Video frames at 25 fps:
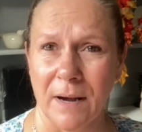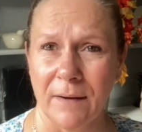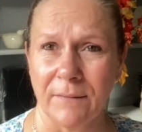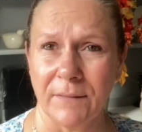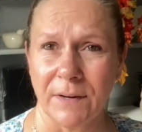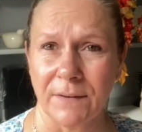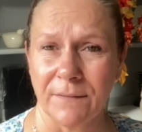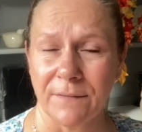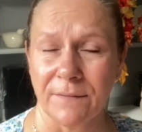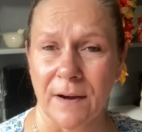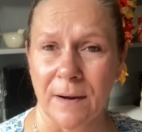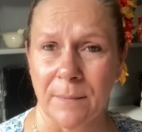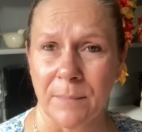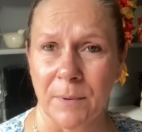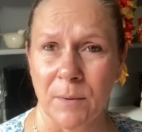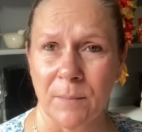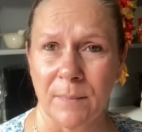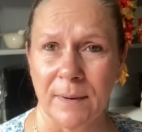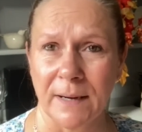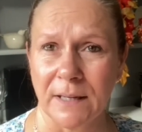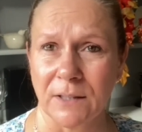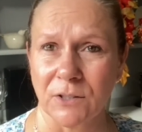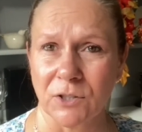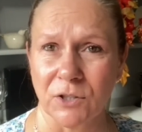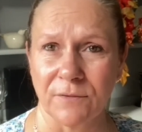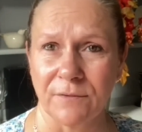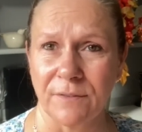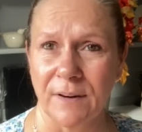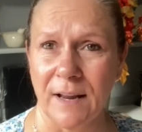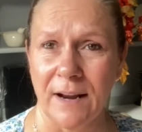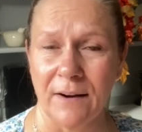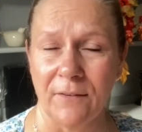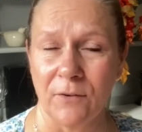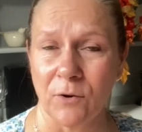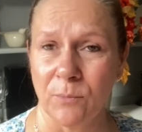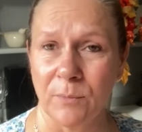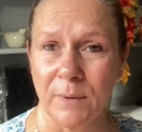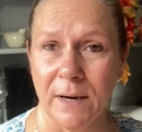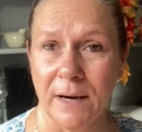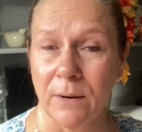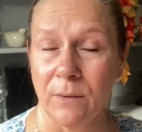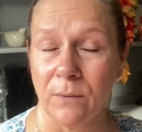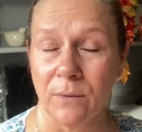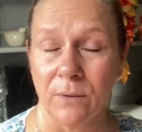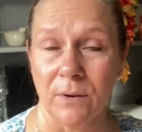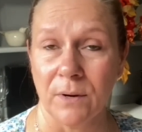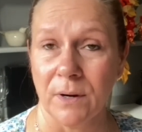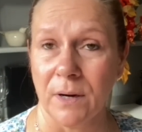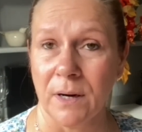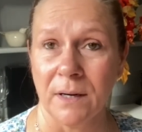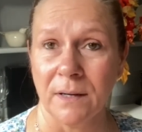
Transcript: having a fibromyalgia flare-up. Now,